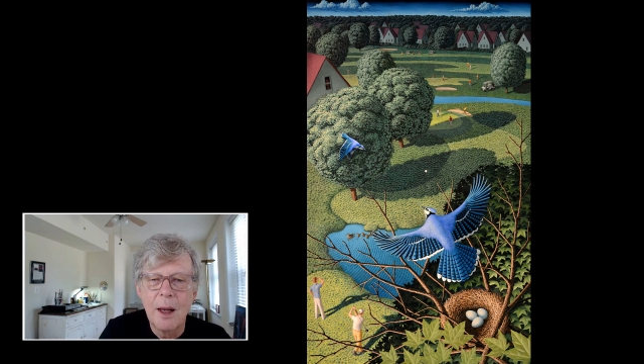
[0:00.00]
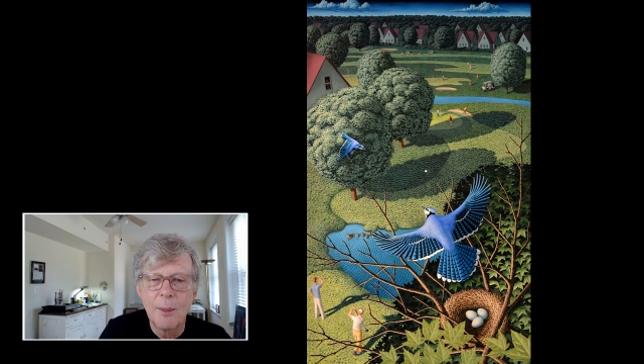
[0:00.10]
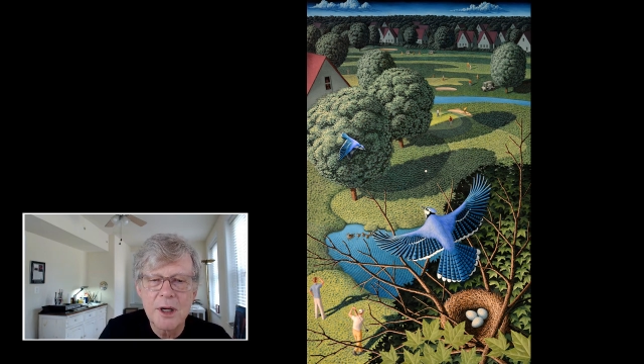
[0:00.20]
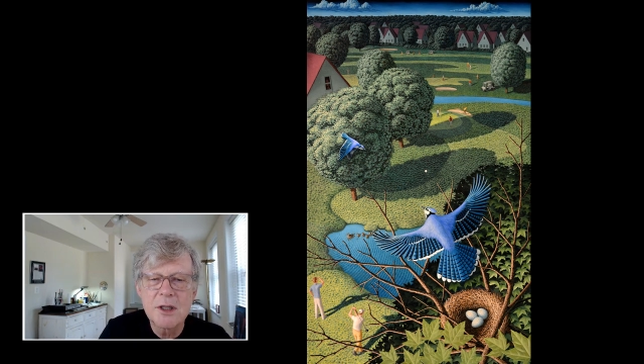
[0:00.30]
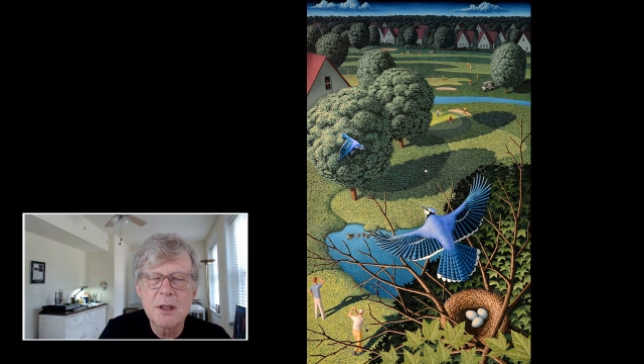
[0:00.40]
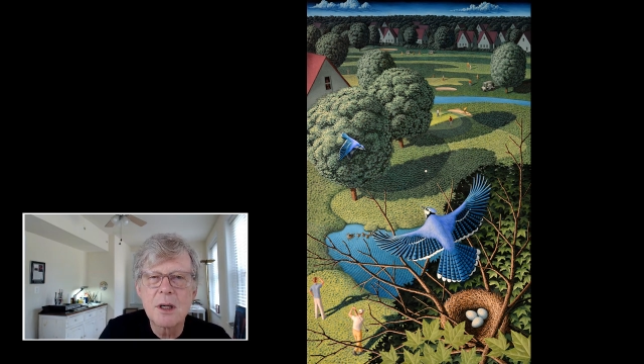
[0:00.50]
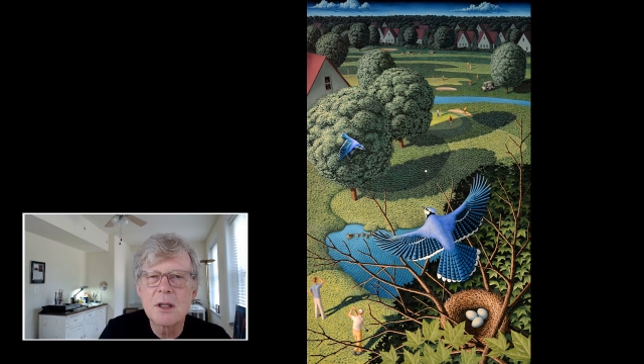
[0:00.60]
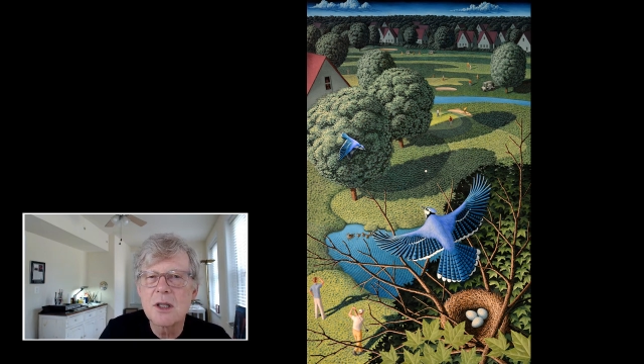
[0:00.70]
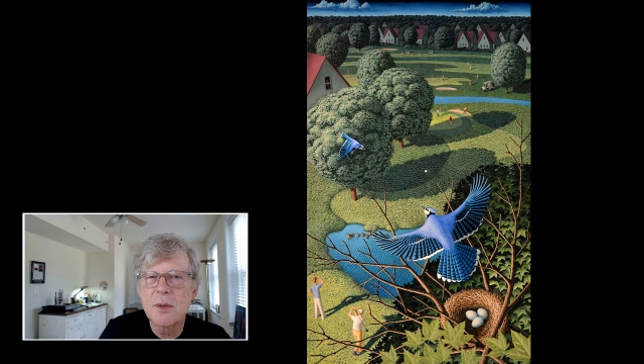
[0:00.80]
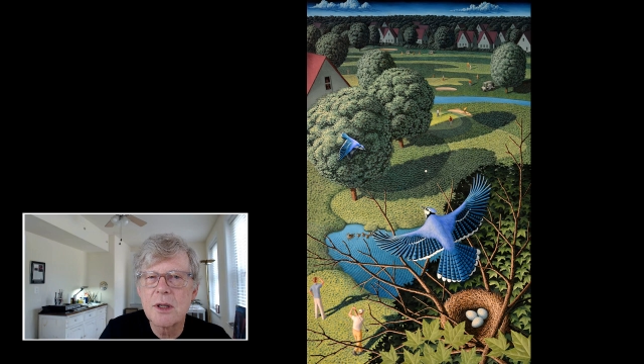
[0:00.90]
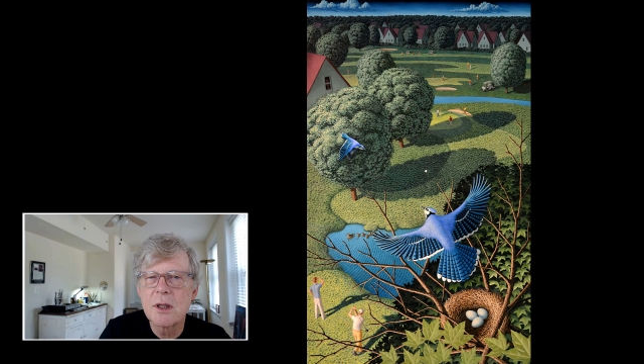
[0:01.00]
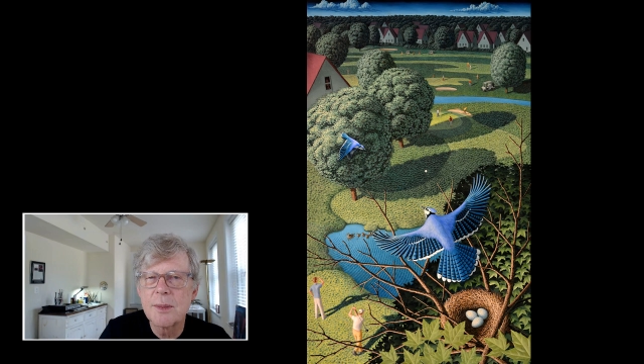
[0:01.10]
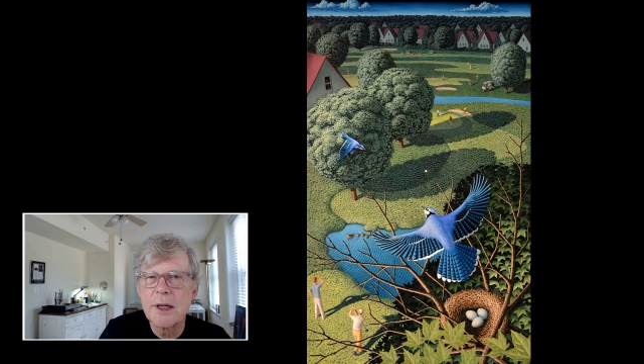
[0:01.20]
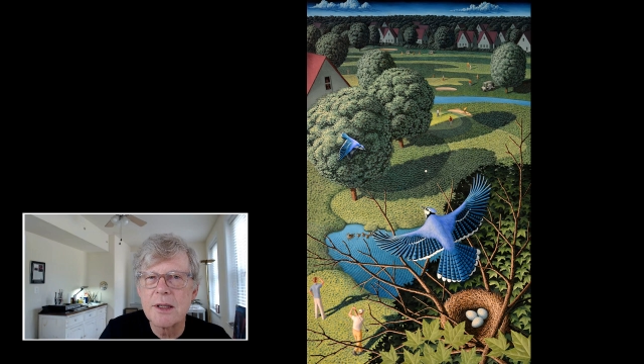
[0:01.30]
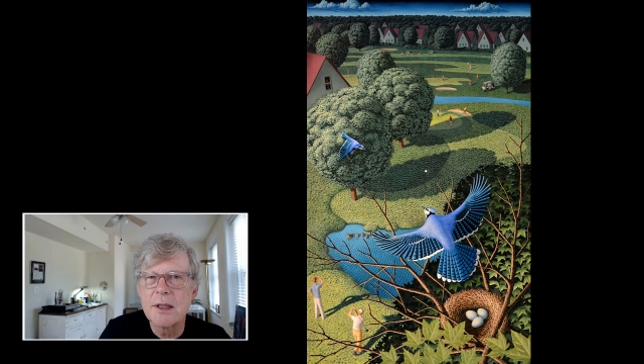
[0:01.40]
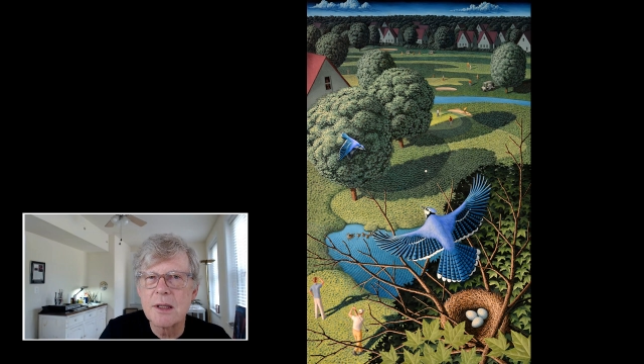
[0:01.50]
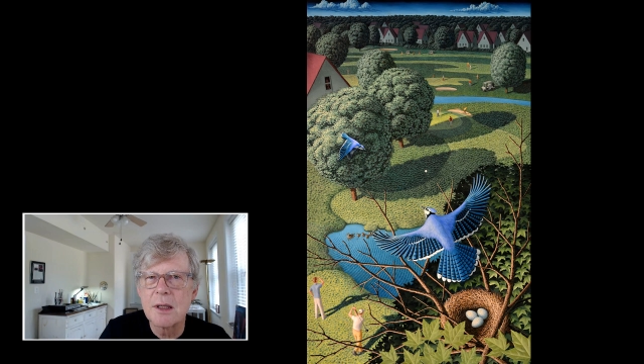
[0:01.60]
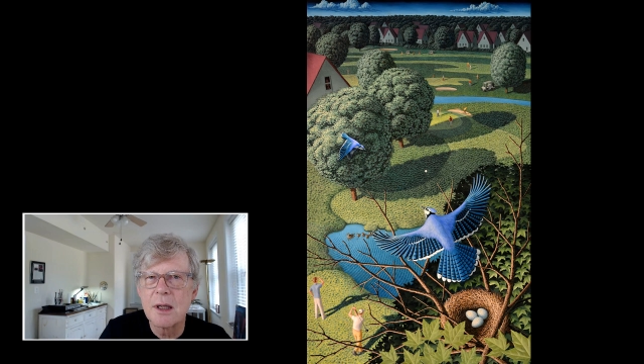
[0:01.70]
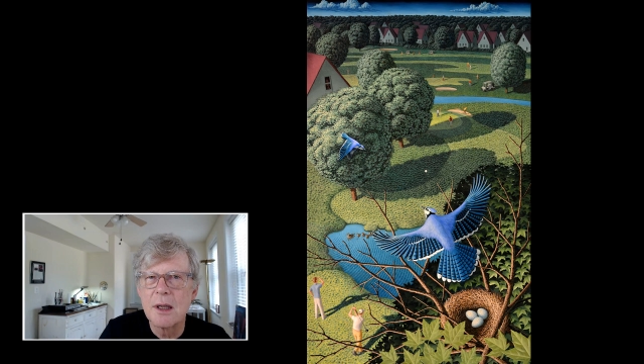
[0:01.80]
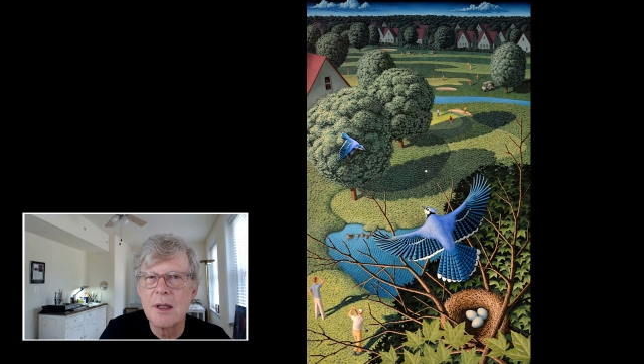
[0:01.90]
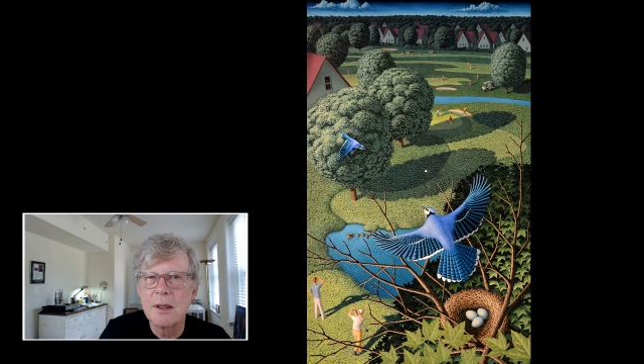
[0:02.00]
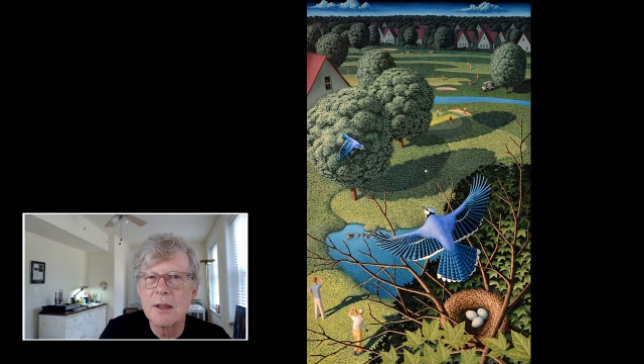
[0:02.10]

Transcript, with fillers: But it's a, a surreal painting, and